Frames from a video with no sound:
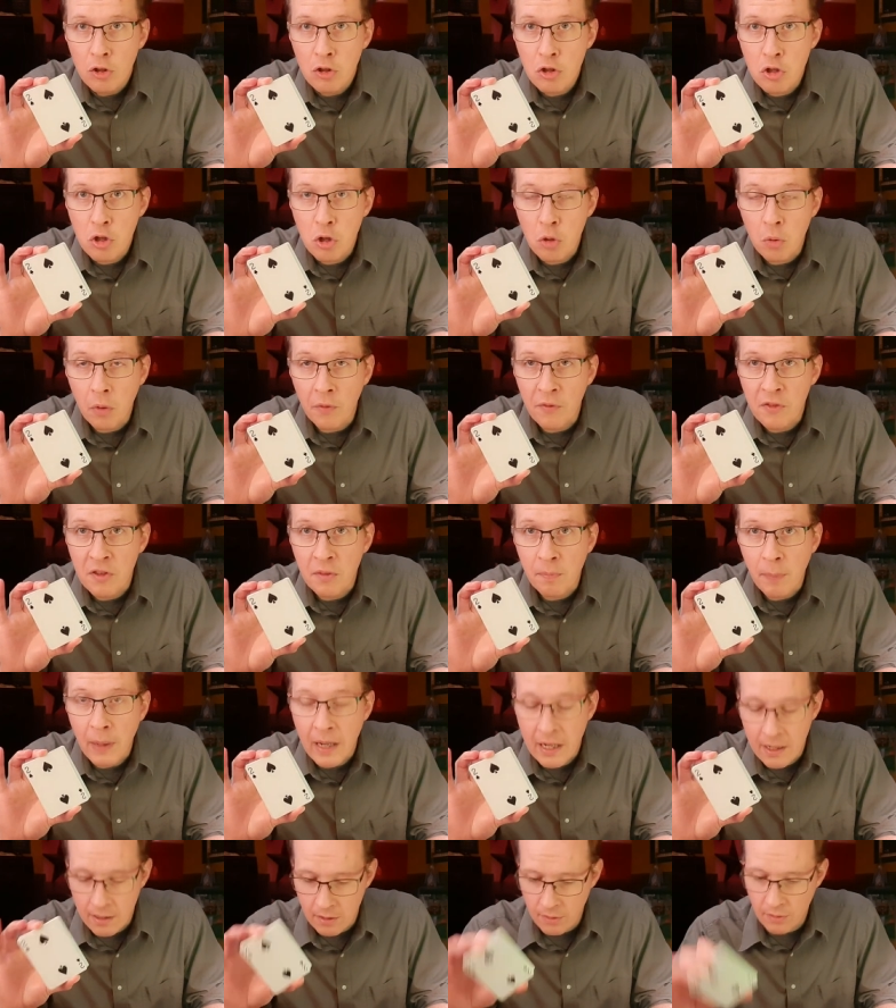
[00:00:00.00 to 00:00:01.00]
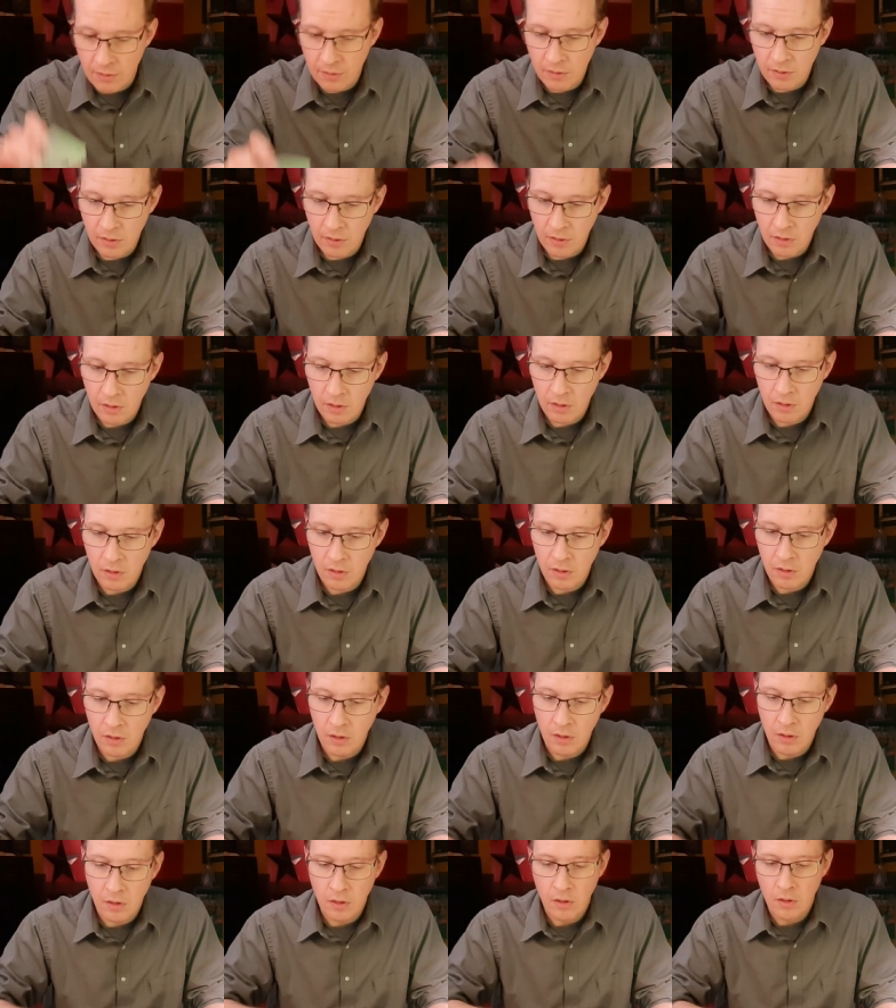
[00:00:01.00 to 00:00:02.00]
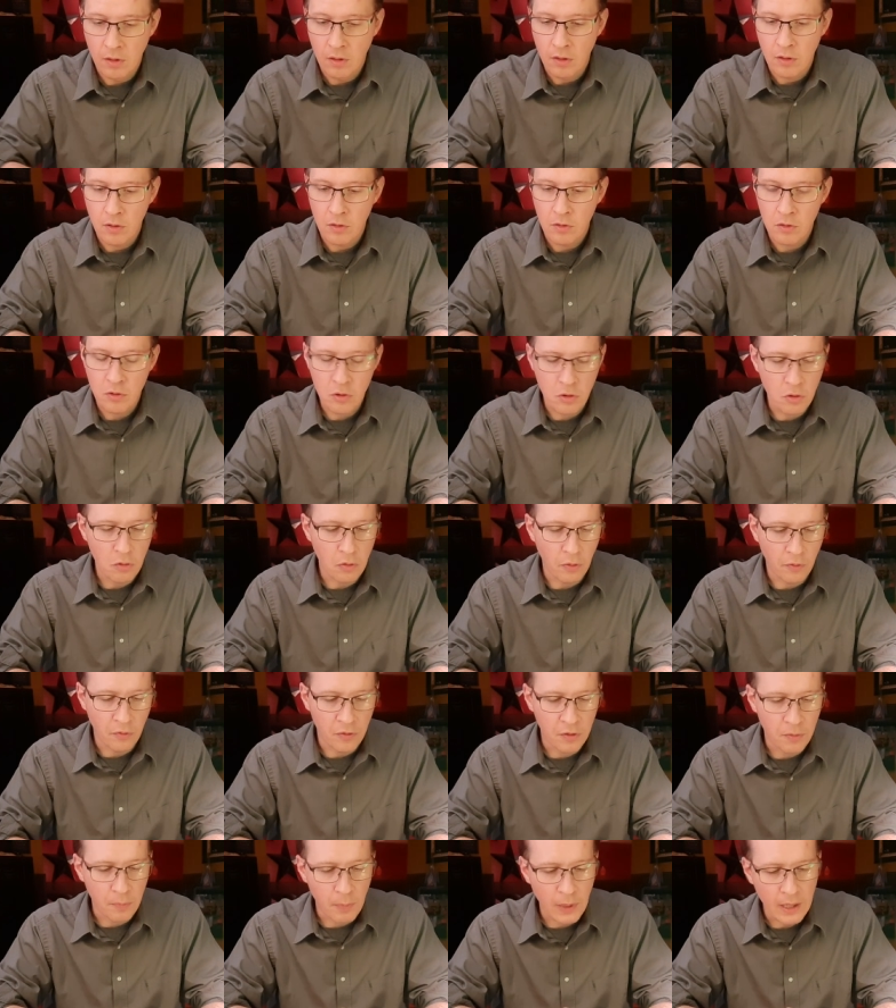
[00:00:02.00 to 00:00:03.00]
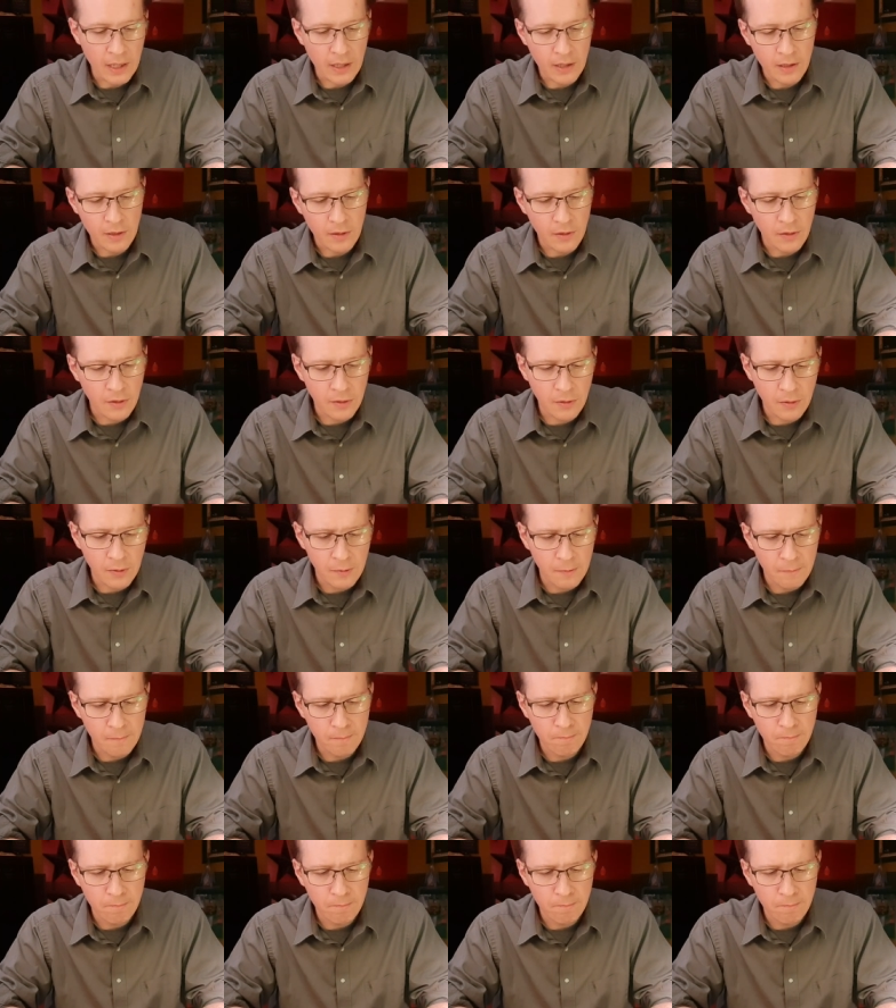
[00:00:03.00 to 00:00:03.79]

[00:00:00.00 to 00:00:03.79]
Two of spades. Two of spades.